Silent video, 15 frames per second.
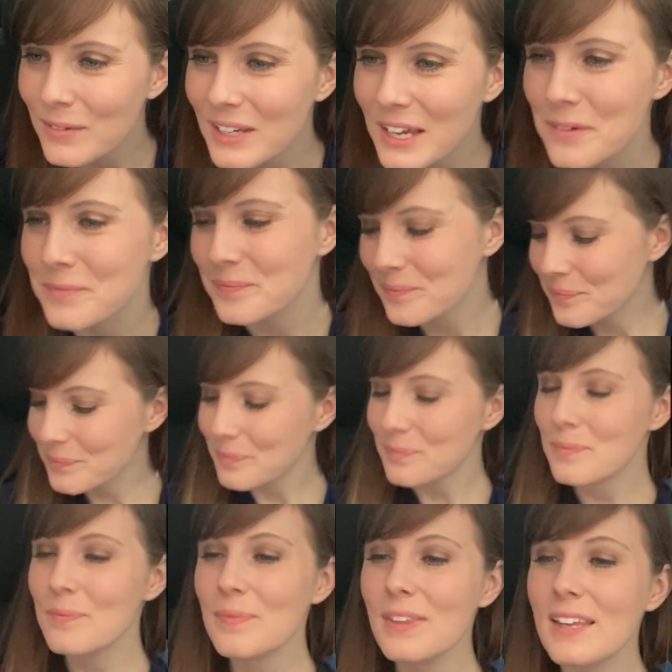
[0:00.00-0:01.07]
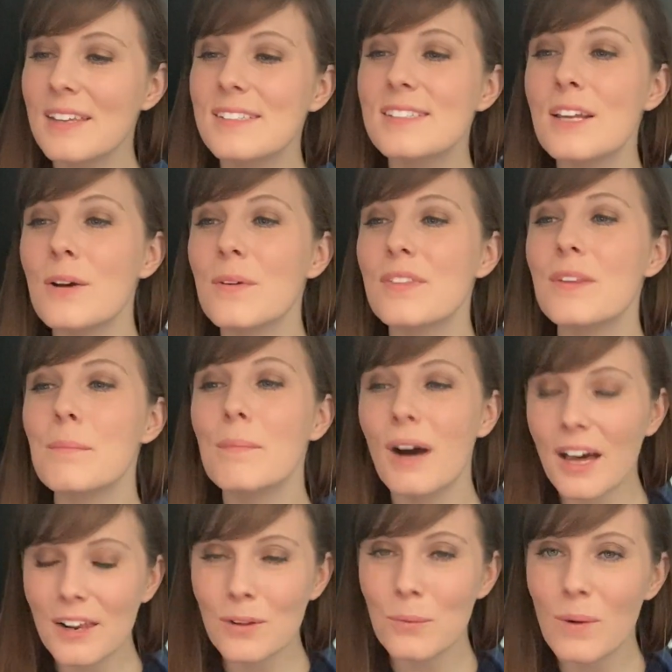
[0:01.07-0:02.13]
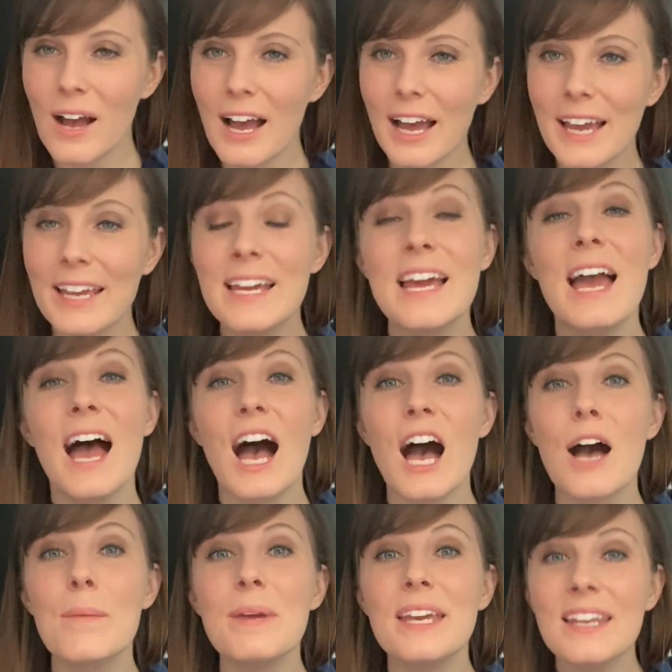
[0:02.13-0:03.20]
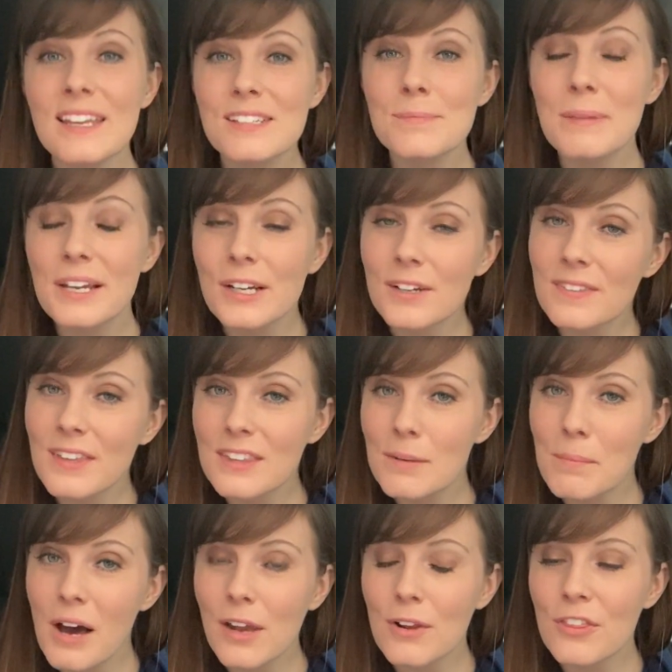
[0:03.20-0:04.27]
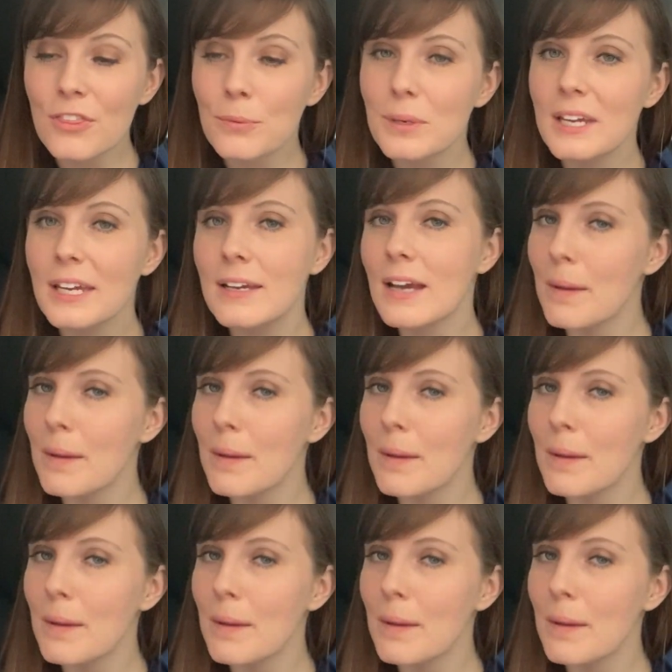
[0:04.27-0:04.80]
we go. So the Model Y, it is bigger than the Model 3.